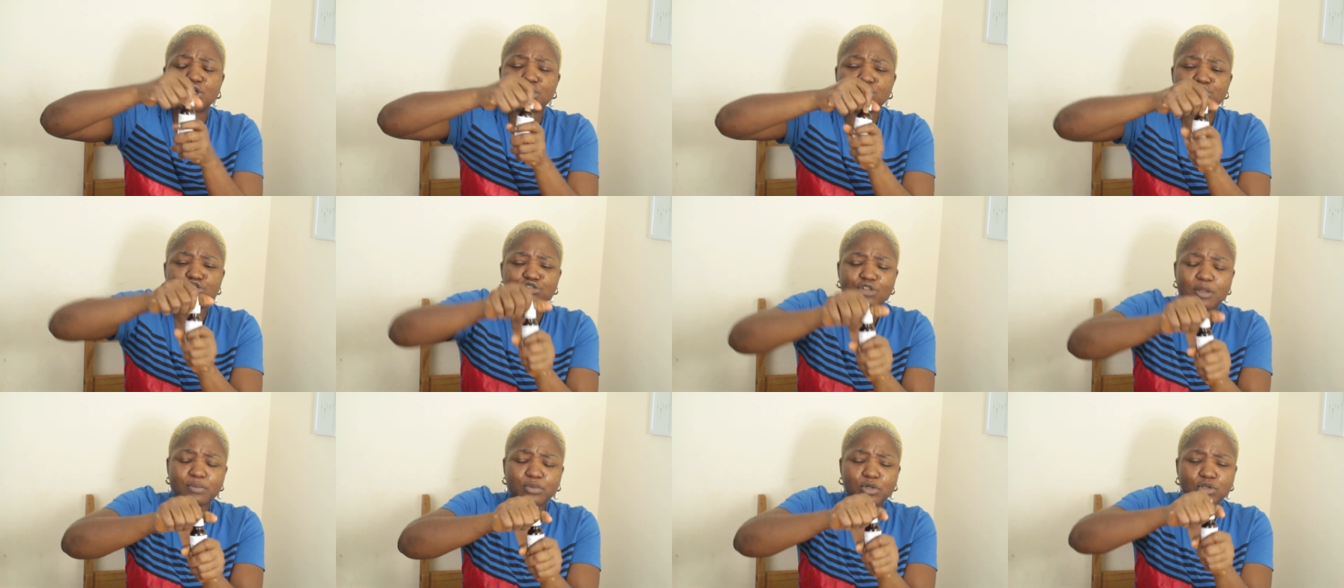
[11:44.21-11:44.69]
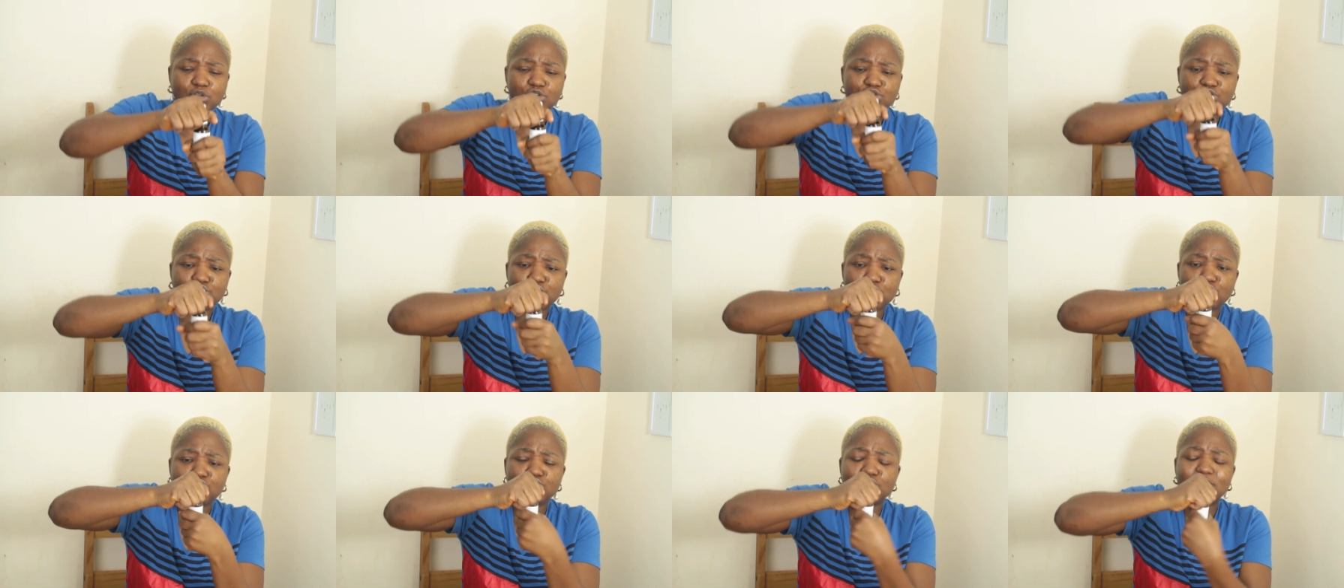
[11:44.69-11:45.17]
So I'm going to
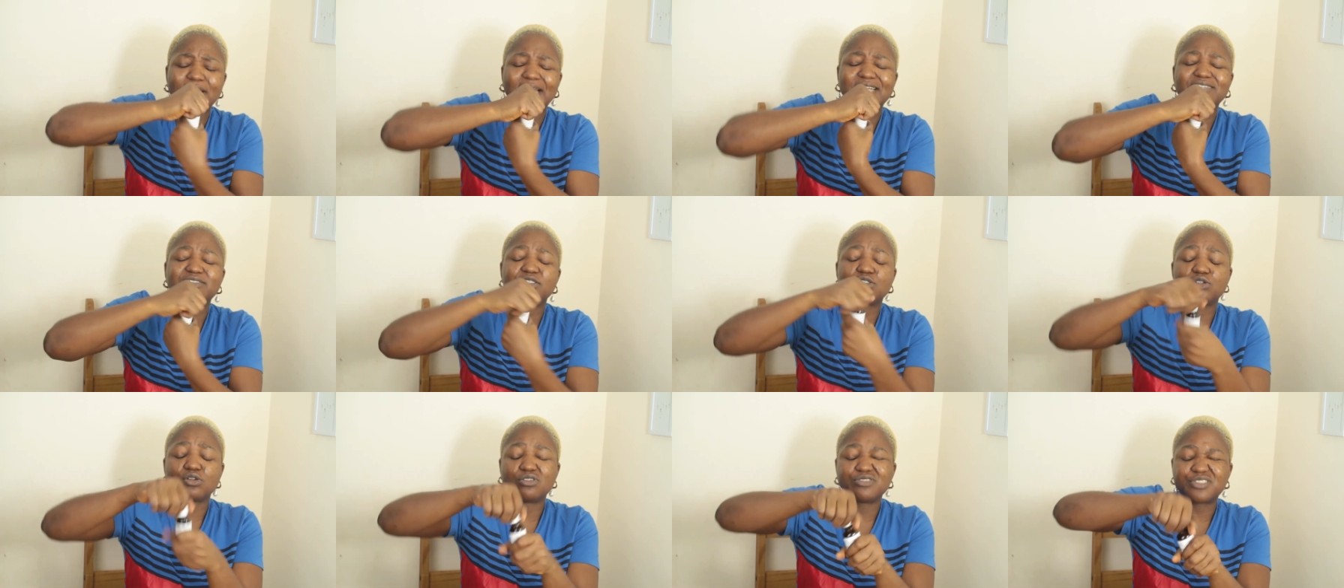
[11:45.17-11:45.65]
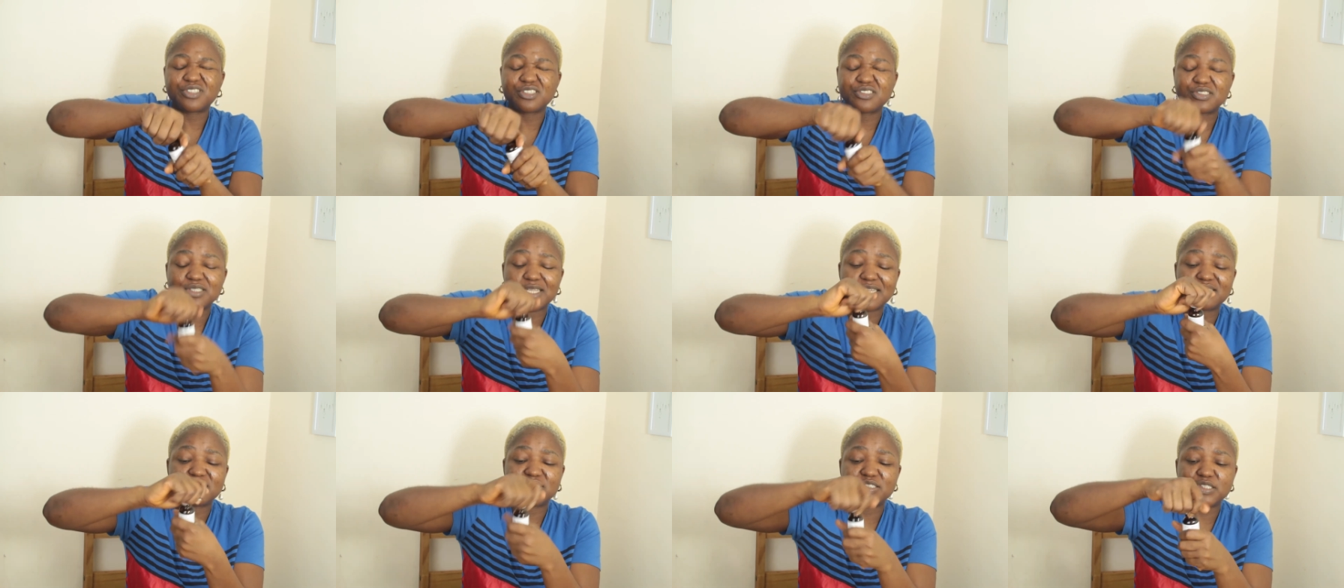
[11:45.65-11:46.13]
show you guys the
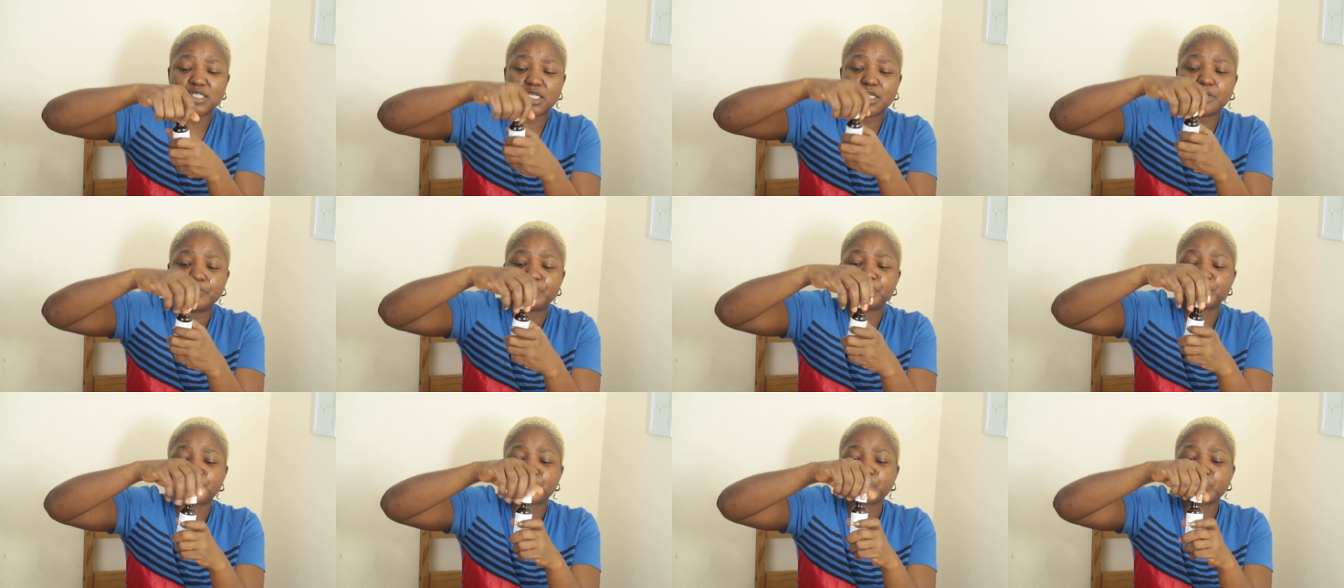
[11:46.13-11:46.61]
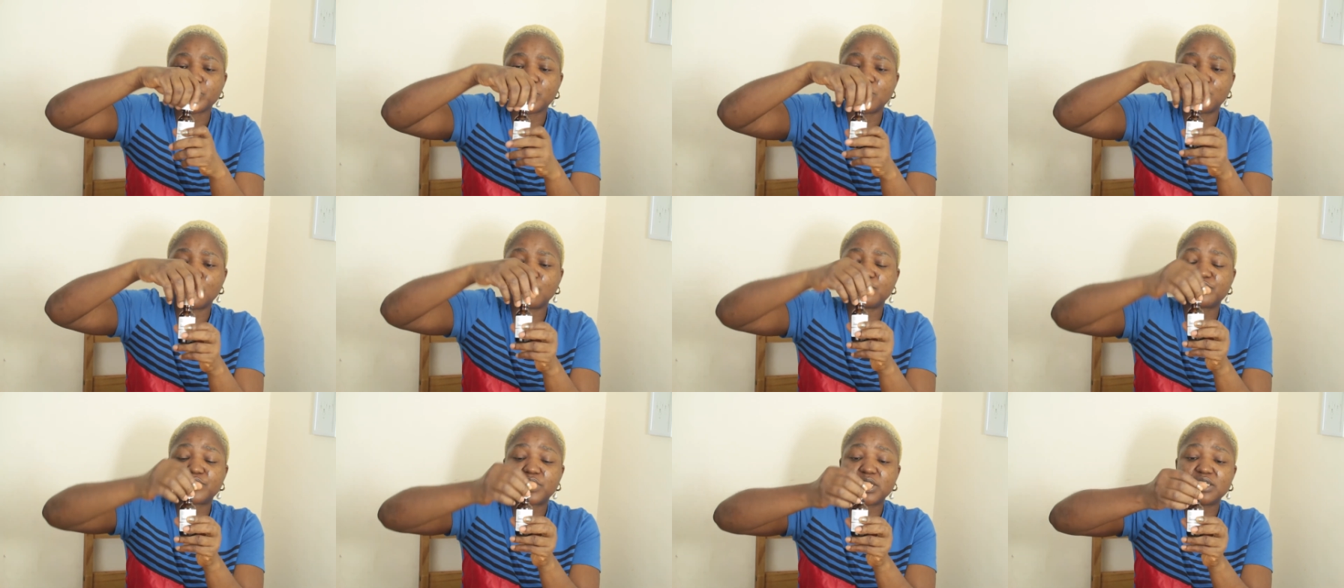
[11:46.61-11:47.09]
consistency
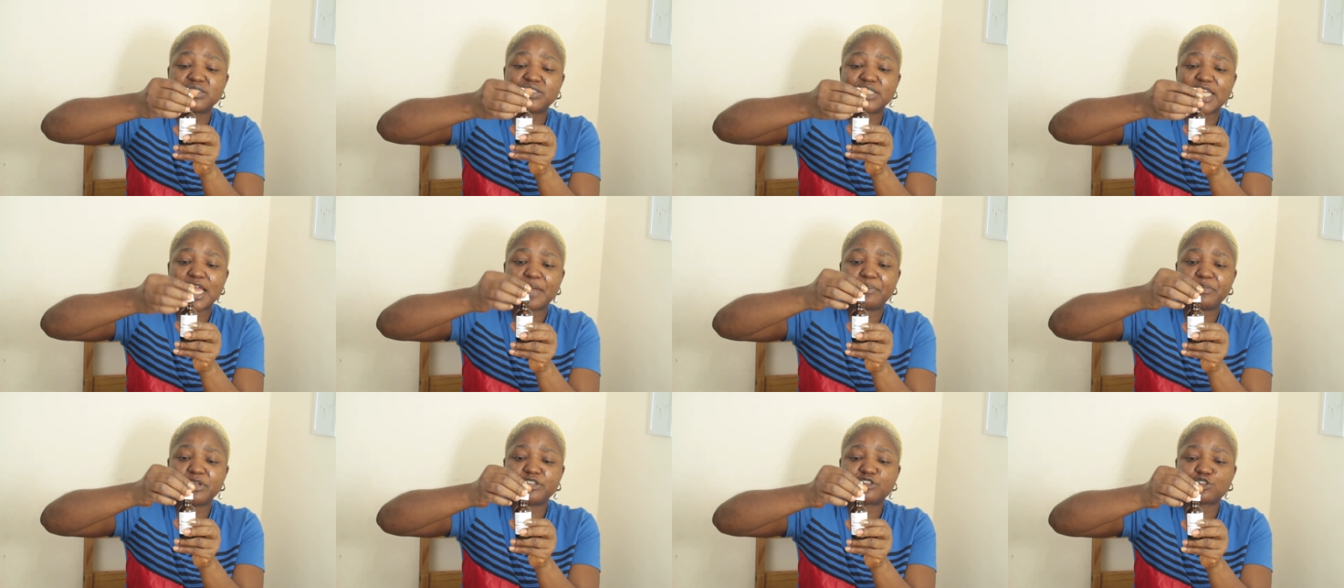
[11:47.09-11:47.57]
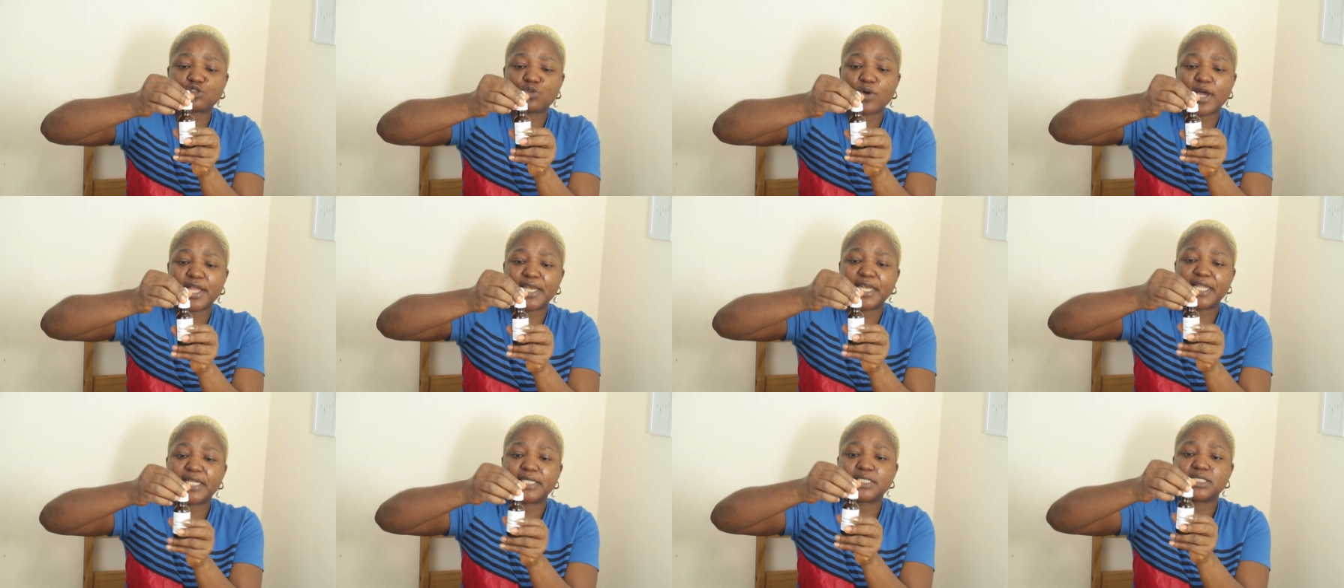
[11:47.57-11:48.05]
of this
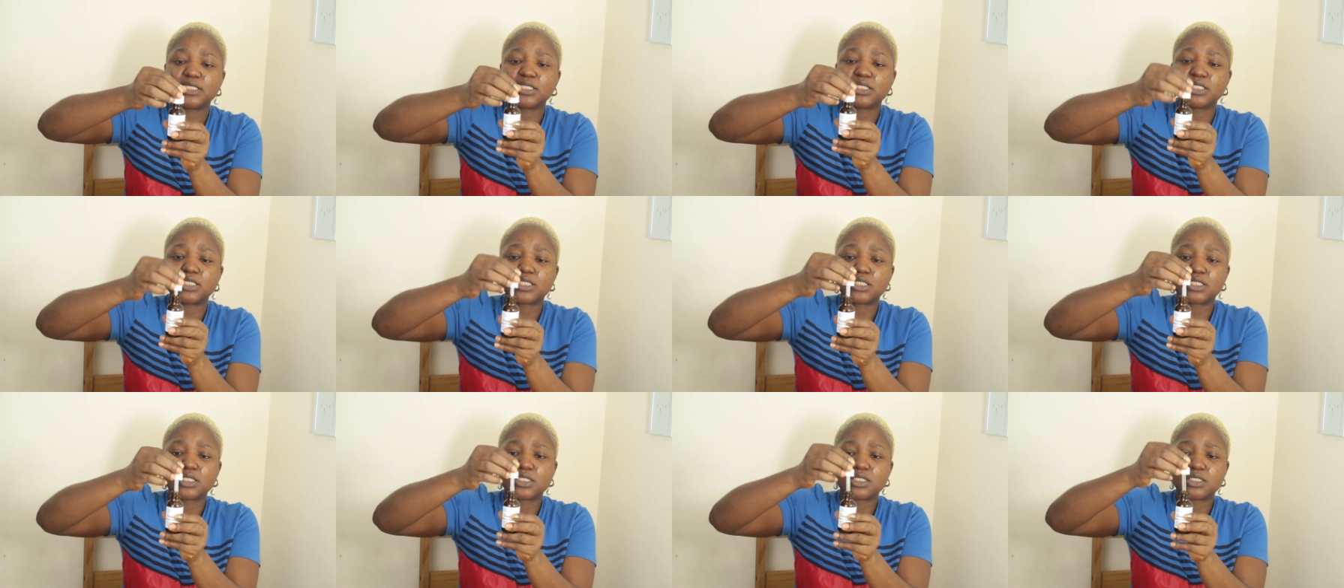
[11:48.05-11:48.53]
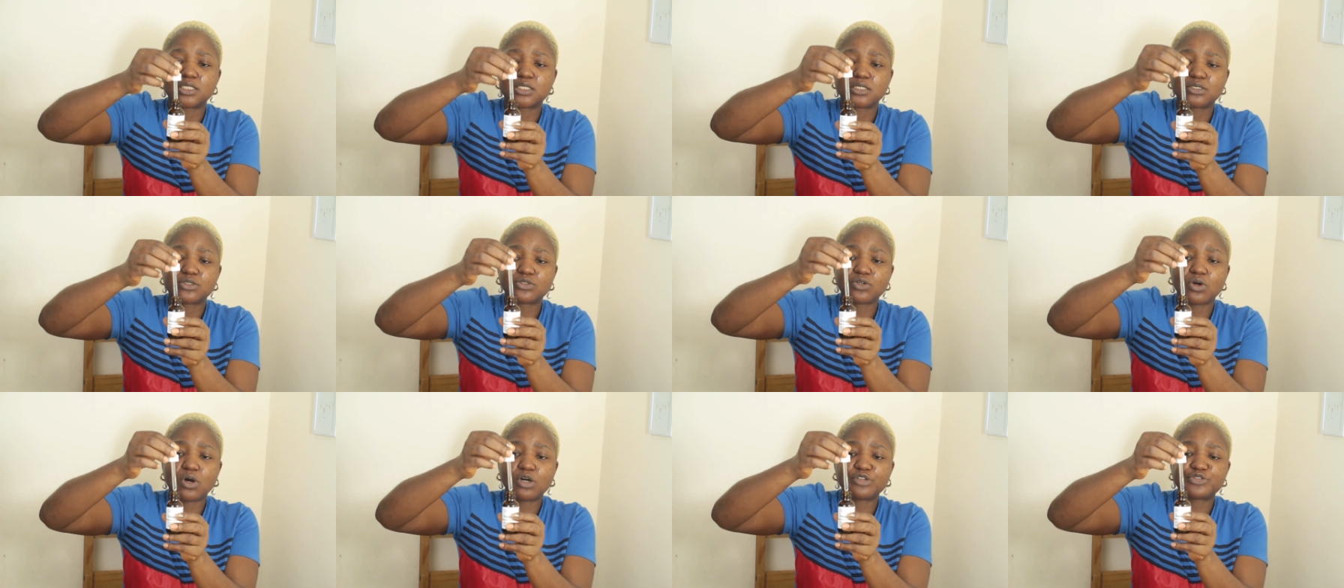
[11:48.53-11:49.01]
hemisqualane.
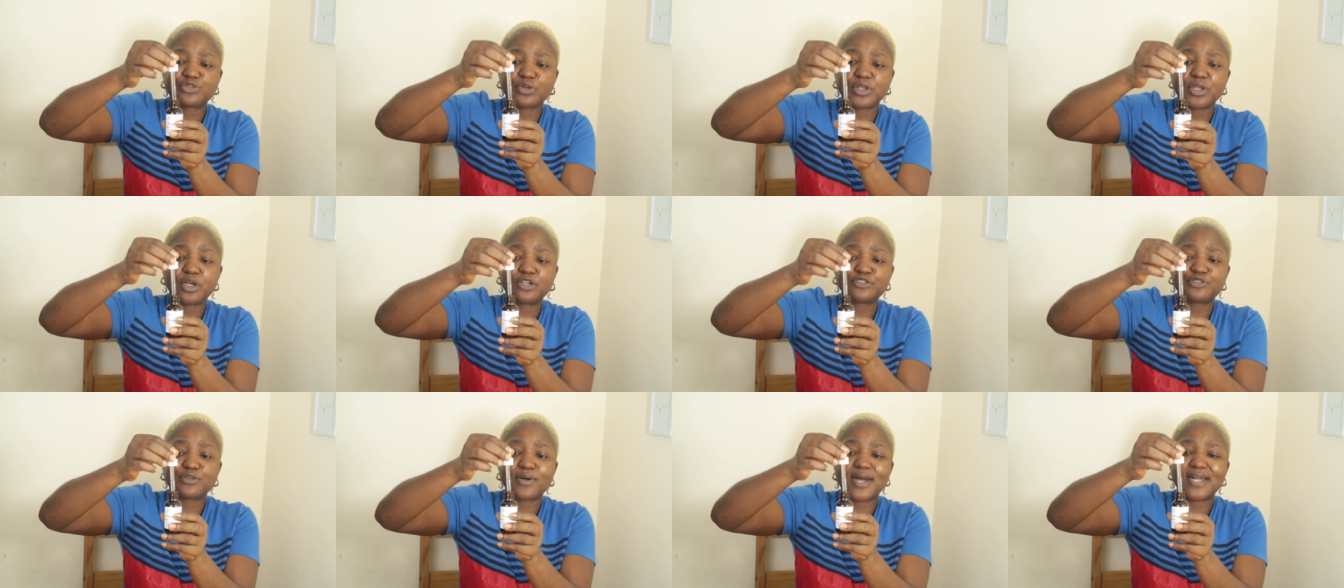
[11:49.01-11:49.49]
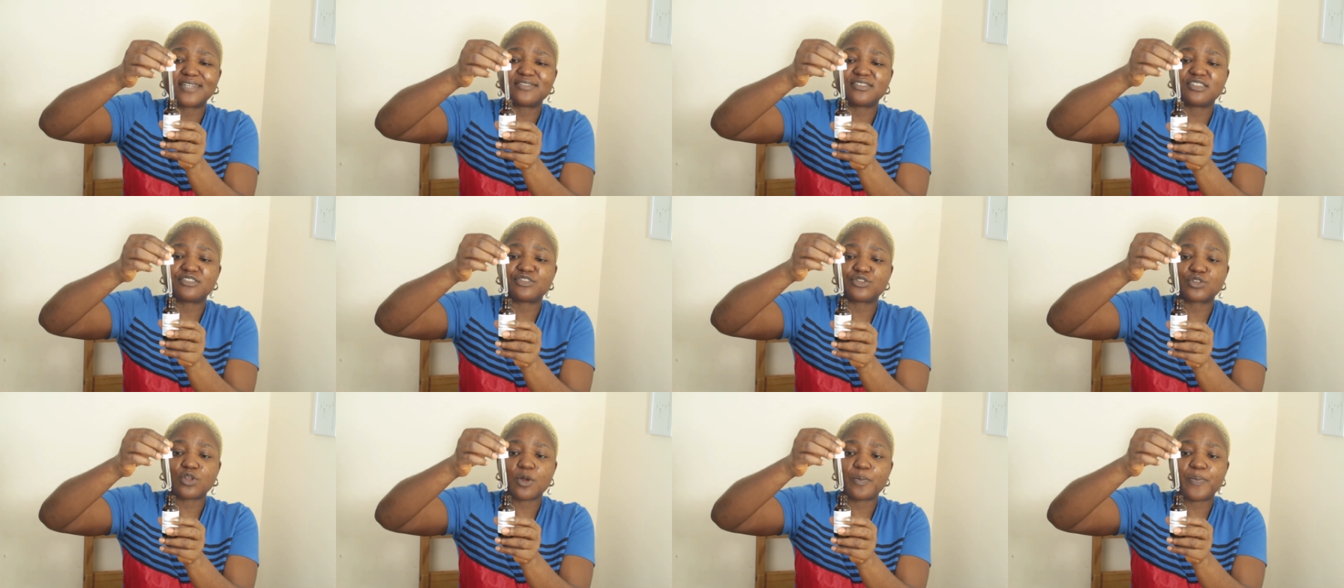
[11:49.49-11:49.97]
So it also has a
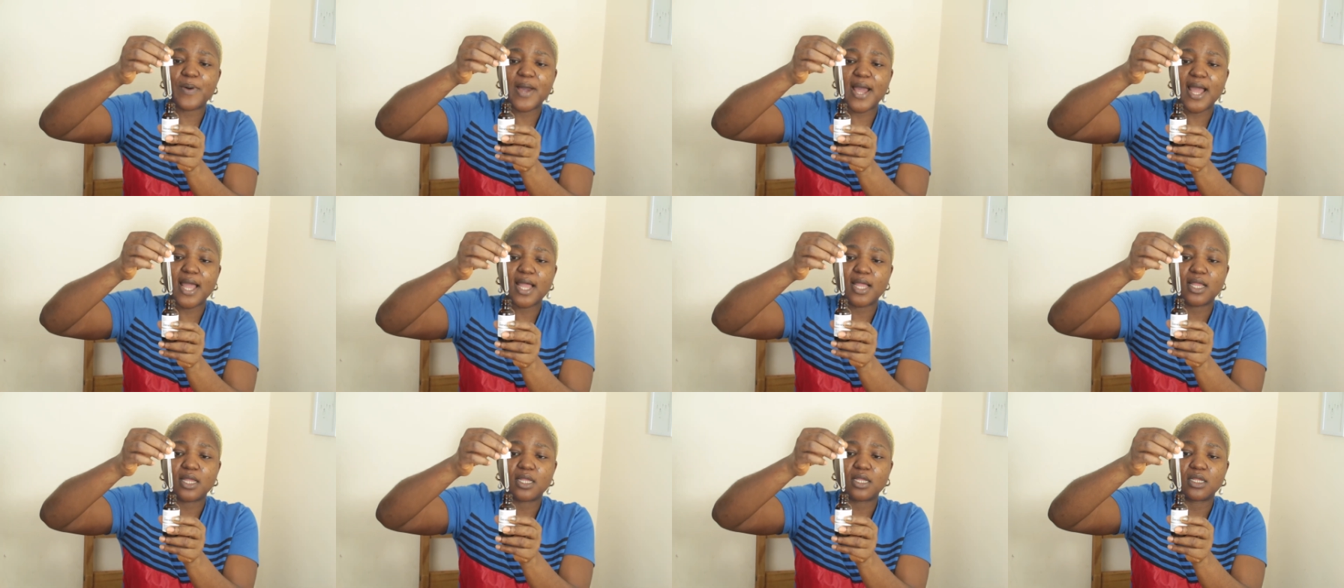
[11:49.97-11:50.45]
stopper.